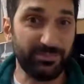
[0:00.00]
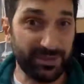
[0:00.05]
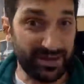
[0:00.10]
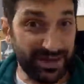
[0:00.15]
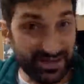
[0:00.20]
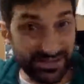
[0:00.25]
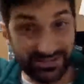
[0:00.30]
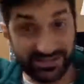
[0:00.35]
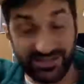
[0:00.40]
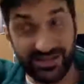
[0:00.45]
and
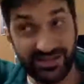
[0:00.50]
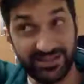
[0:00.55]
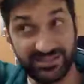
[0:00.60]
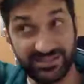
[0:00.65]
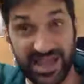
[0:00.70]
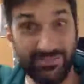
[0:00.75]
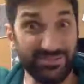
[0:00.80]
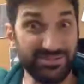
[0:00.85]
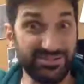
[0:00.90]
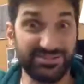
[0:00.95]
it
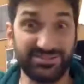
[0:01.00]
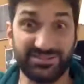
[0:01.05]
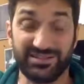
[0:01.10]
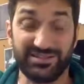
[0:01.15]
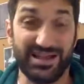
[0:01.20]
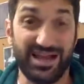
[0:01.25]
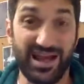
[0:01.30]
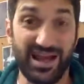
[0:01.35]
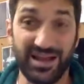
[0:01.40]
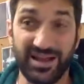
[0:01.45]
happens a
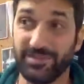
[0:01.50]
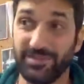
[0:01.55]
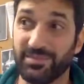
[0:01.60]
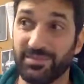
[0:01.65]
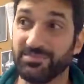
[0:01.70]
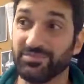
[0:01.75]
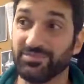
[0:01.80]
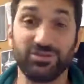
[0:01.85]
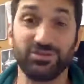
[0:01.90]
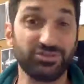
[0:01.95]
lot, and I'm
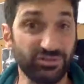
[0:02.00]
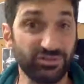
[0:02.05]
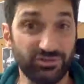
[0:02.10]
so